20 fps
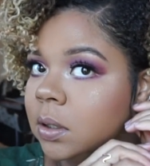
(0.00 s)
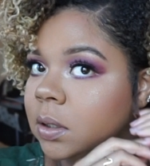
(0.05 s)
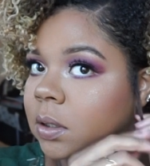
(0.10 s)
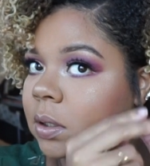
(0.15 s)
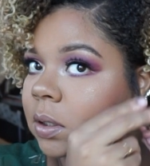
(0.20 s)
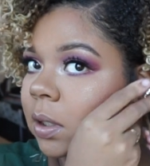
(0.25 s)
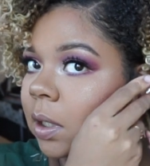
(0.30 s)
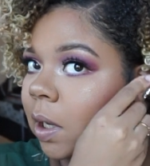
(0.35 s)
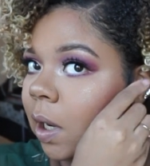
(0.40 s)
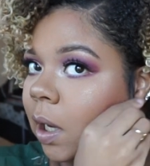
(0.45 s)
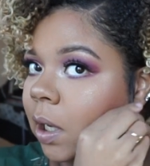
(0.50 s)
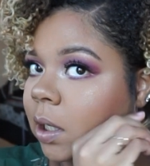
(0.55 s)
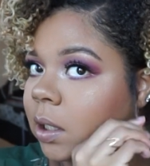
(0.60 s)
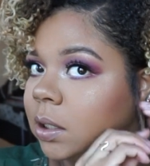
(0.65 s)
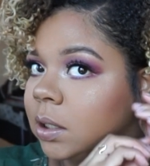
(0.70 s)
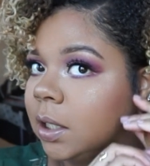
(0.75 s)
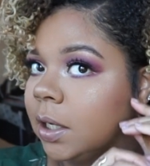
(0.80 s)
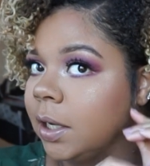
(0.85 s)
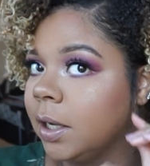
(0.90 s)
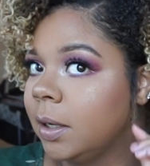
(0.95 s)
Just kind of
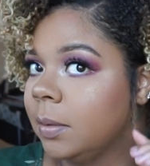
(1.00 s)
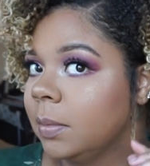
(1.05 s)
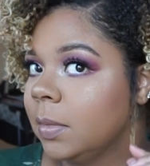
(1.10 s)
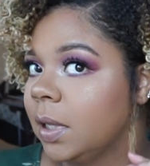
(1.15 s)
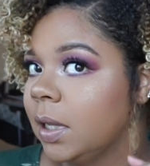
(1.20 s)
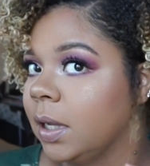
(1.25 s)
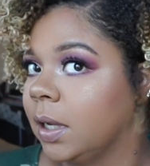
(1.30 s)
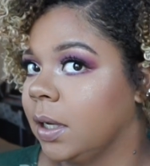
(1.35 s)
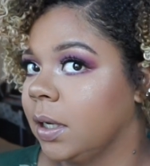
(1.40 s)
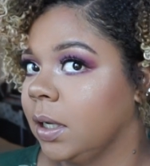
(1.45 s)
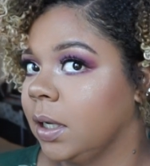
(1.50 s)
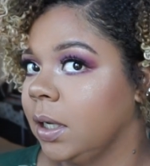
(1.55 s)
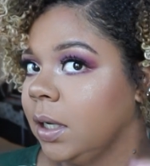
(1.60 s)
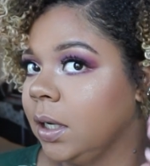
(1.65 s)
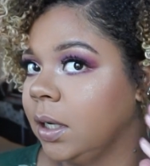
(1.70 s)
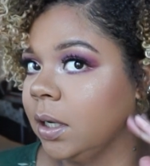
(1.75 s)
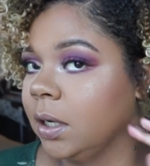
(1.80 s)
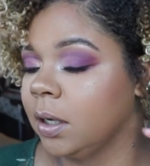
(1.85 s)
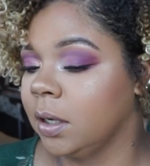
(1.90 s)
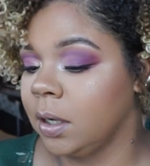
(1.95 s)
tame that
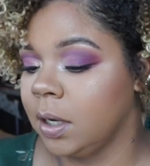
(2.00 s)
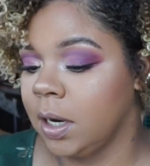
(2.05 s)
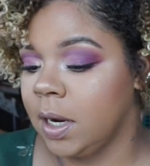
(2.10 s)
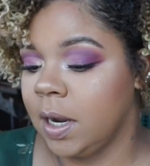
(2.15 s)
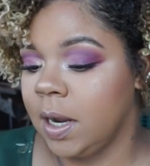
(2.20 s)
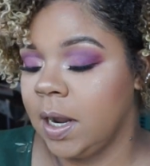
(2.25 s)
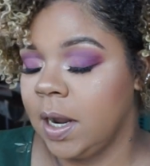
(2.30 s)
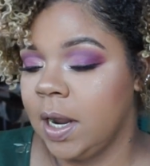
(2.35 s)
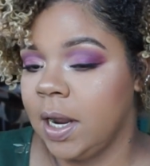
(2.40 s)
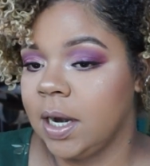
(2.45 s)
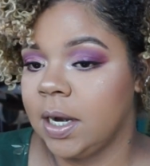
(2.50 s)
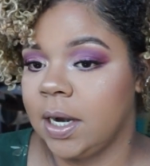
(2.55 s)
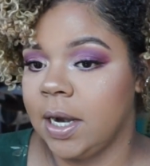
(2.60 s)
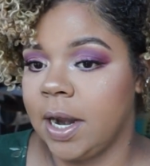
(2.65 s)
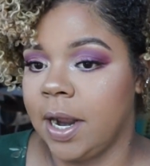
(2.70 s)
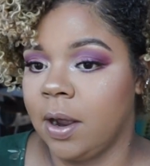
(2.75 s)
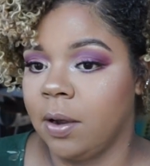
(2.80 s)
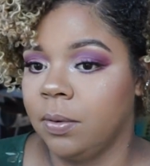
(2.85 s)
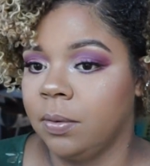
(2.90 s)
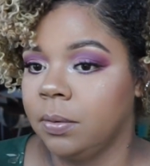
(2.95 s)
here.
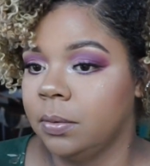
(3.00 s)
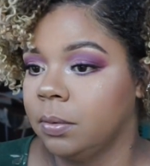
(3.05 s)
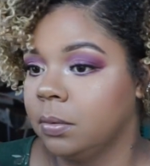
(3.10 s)
Now,